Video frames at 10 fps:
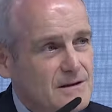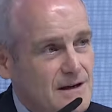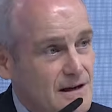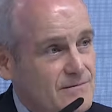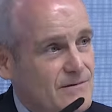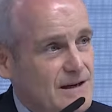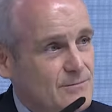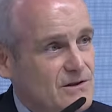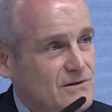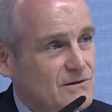they have
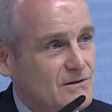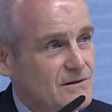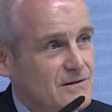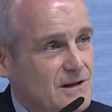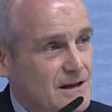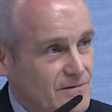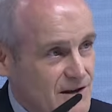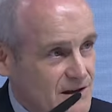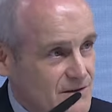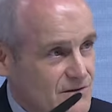families, they have
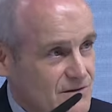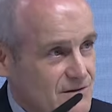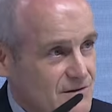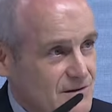kids,